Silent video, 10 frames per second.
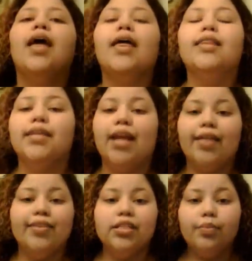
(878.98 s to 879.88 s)
And then at
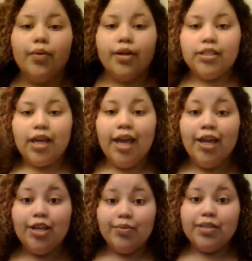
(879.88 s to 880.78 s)
this point,
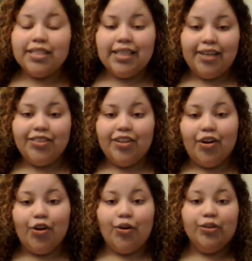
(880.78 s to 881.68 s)
you would just let the
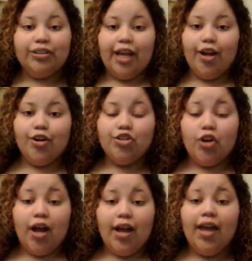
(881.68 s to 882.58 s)
curls air
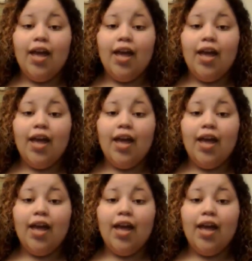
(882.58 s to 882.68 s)
dry.